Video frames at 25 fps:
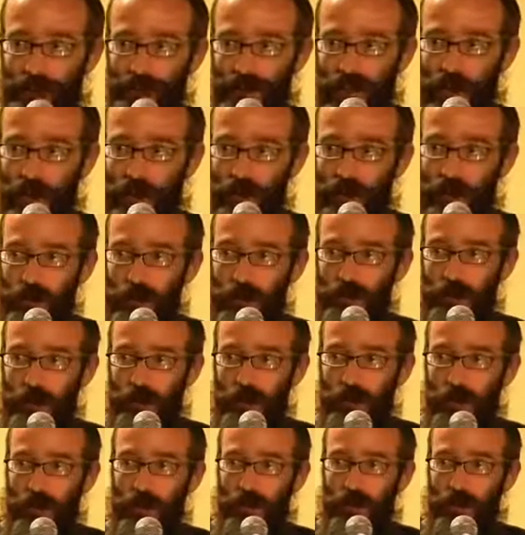fear,
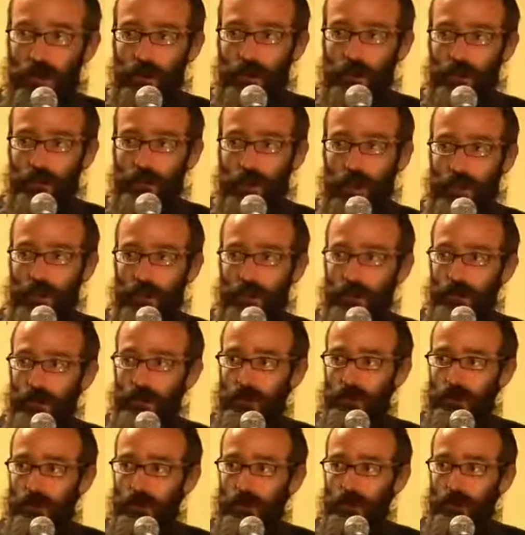right?
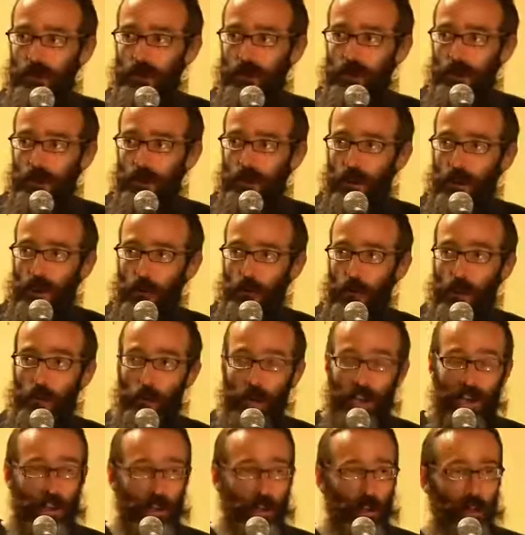One way
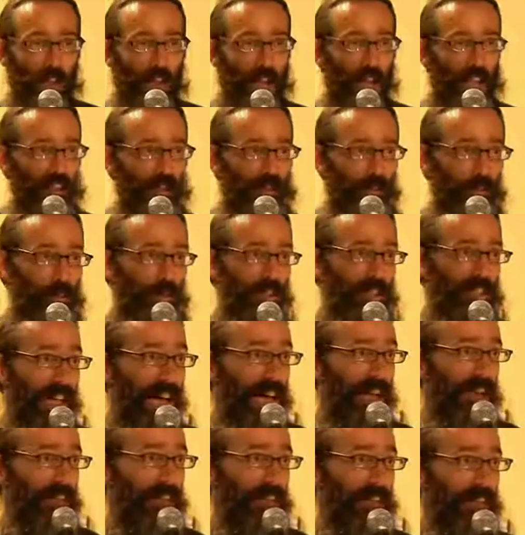to do that is through
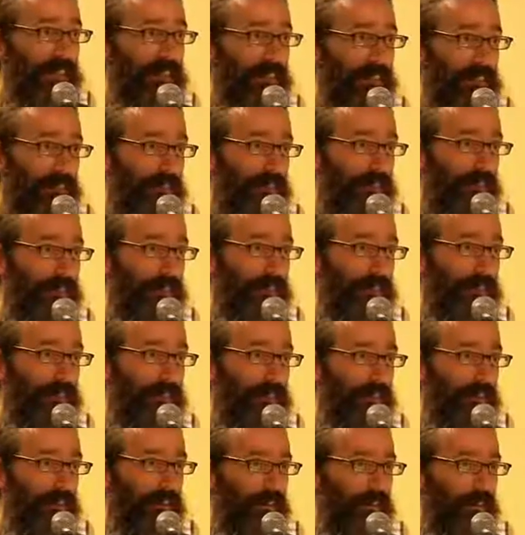silence.
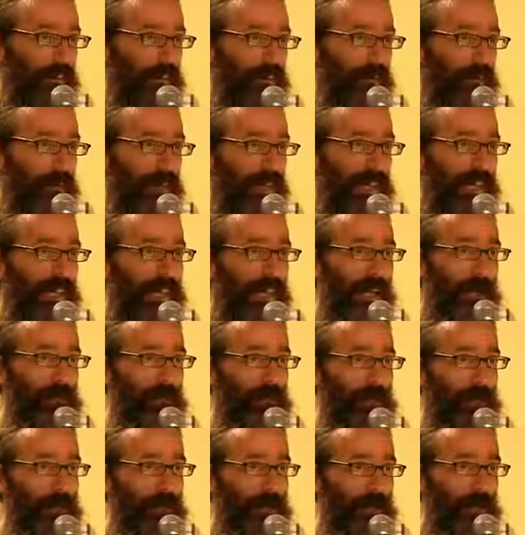We can come
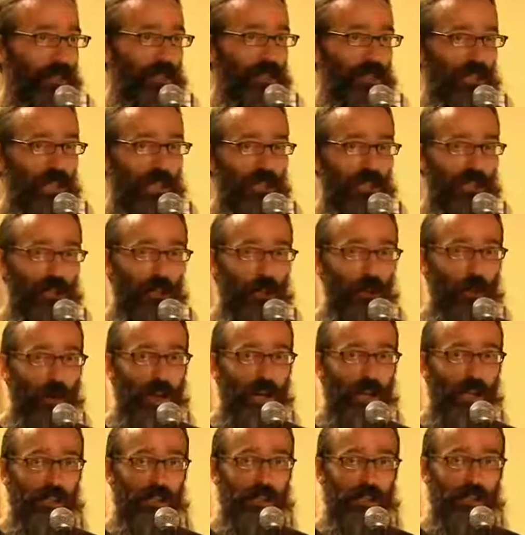to appreciate the
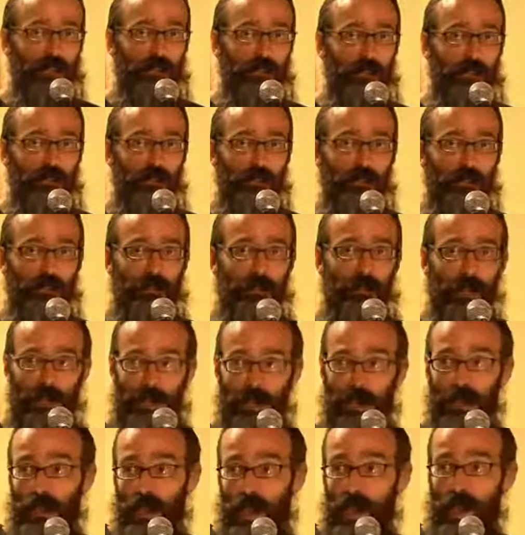quality. I
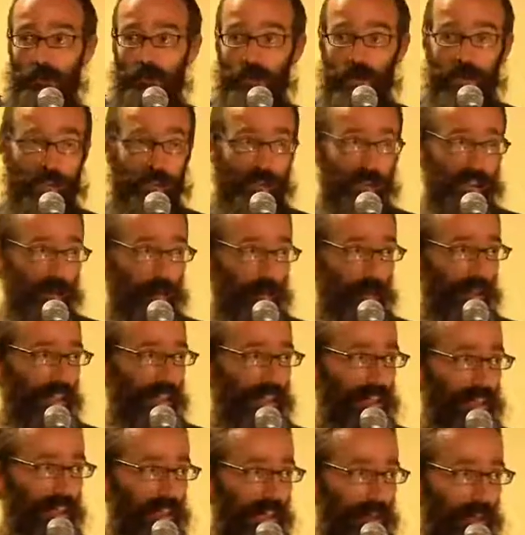think a lot of us have
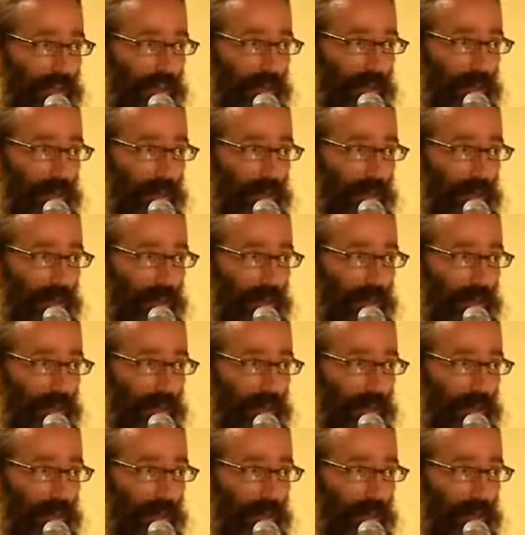experienced that on the